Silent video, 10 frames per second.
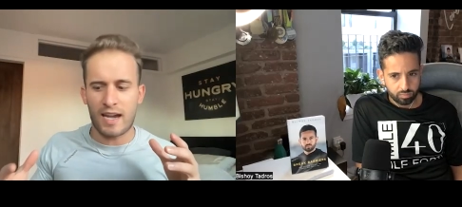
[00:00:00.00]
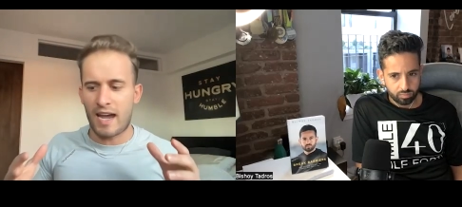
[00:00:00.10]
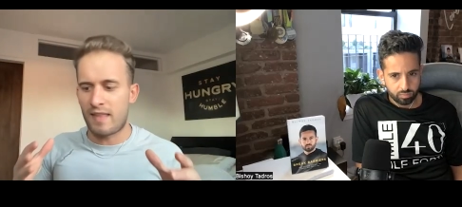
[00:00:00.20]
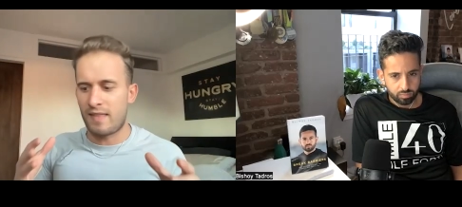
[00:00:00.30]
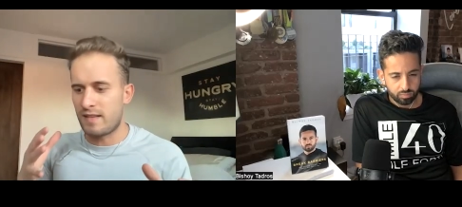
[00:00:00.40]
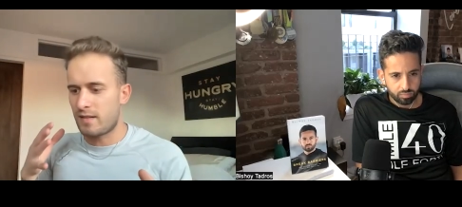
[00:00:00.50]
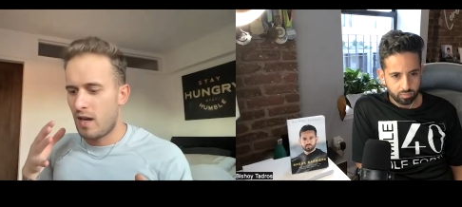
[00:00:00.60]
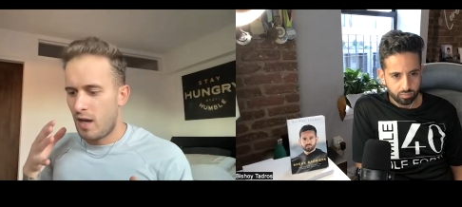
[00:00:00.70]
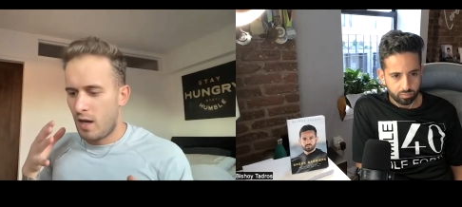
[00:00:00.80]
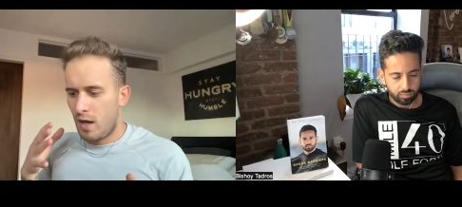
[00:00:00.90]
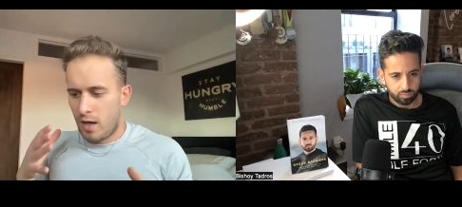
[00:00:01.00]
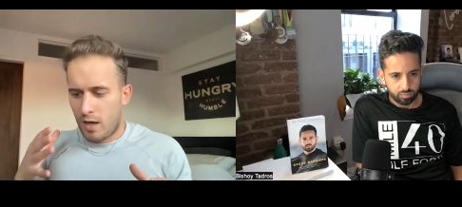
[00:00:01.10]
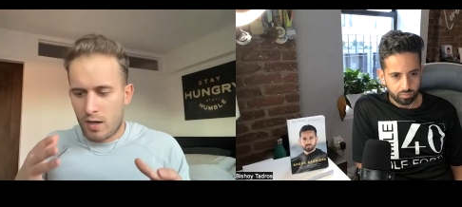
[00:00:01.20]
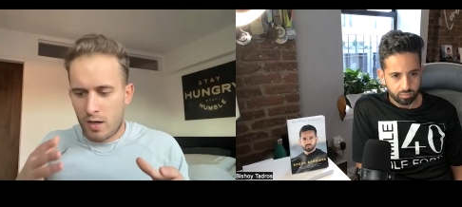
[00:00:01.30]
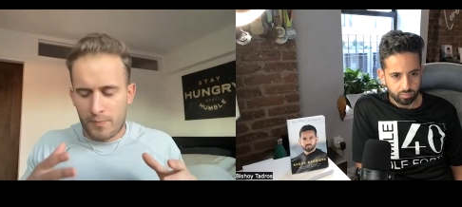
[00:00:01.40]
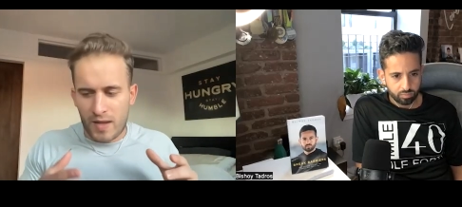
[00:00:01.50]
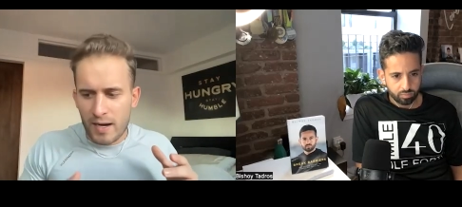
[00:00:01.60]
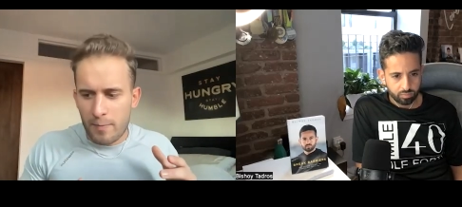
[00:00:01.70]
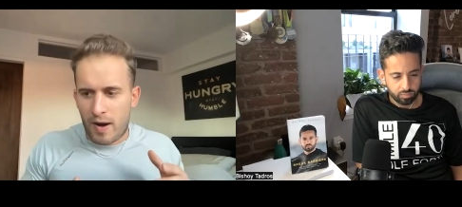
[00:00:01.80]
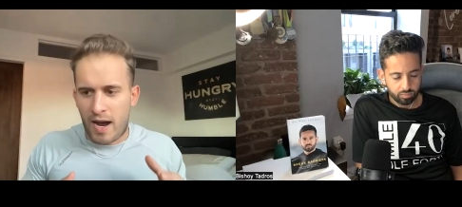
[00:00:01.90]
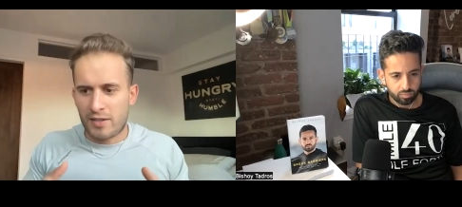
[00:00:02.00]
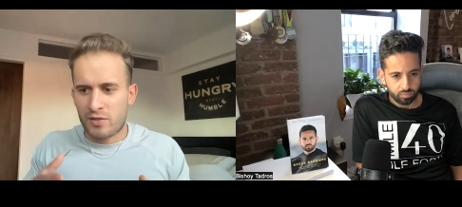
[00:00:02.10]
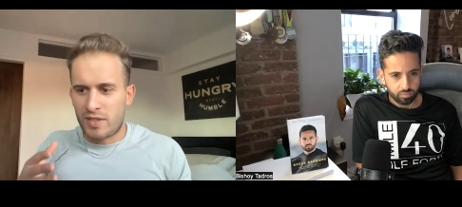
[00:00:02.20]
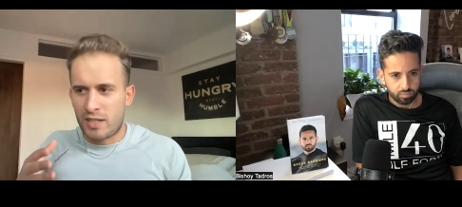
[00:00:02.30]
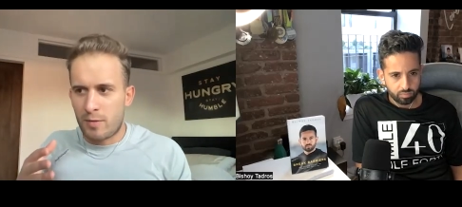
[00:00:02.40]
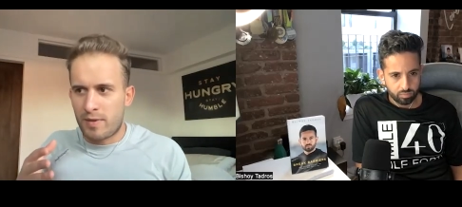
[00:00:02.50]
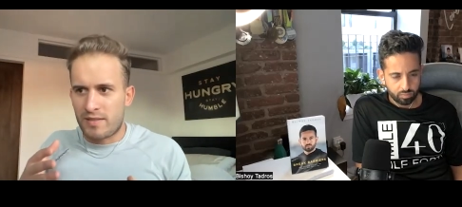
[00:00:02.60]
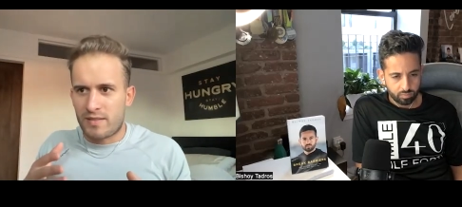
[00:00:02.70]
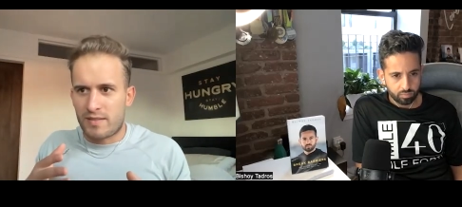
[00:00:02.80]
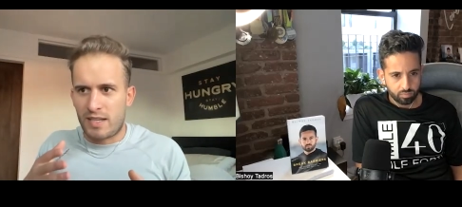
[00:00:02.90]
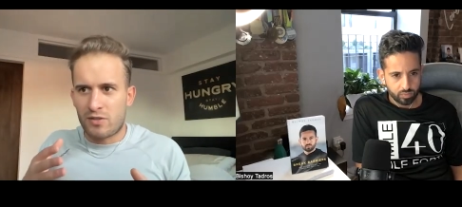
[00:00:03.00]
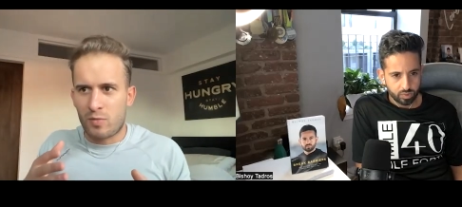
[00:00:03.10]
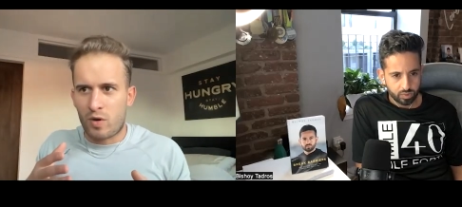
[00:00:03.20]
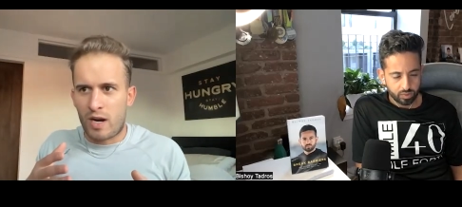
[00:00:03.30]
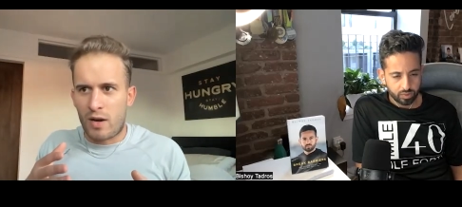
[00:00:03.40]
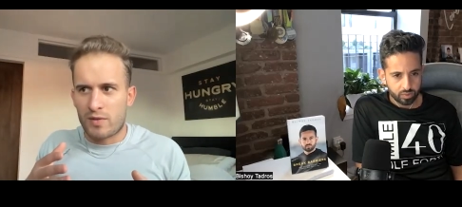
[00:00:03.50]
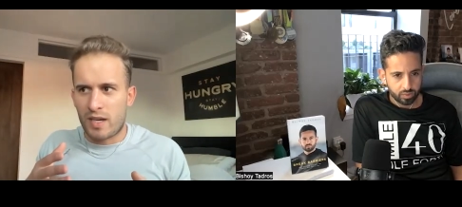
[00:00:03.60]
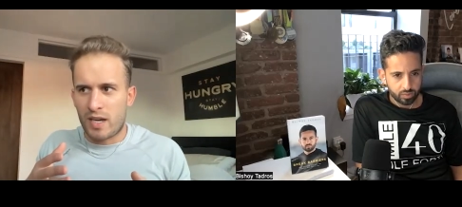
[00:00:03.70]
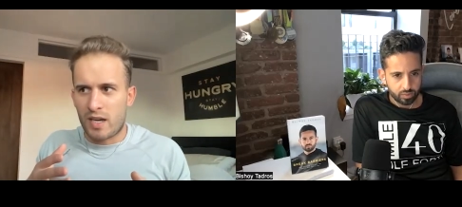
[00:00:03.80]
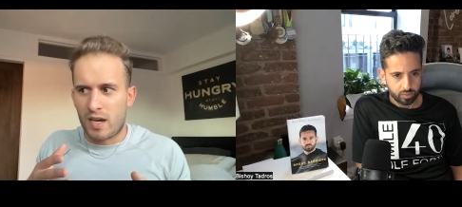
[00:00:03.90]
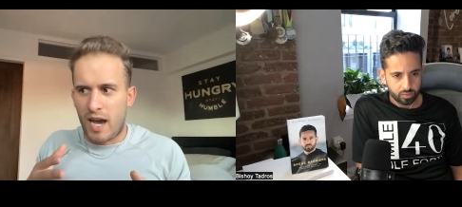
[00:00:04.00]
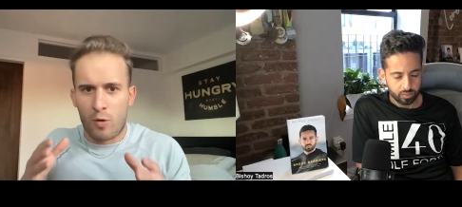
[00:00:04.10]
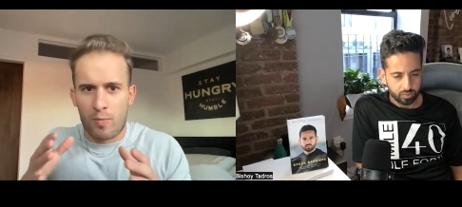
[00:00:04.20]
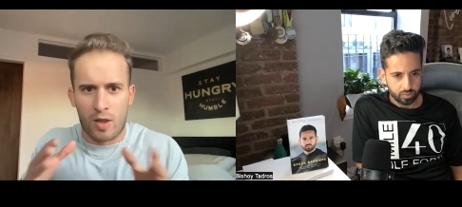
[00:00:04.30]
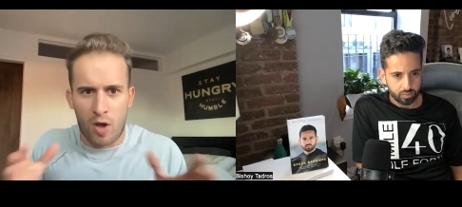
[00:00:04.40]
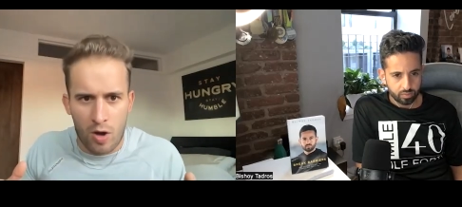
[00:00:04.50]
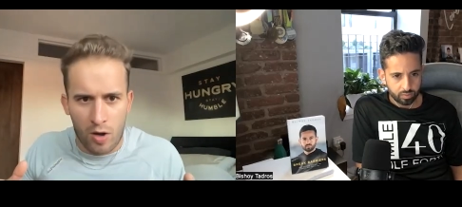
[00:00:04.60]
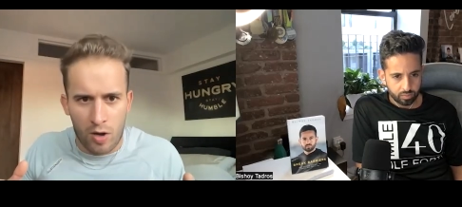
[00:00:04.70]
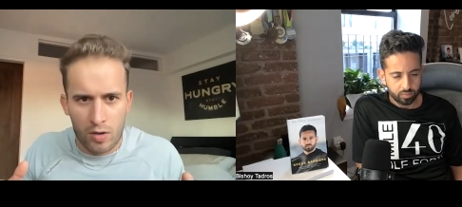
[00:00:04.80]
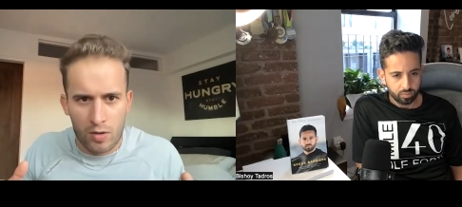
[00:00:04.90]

Speaker 1: had this not imposter syndrome, but this syndrome where I was like, I don't belong.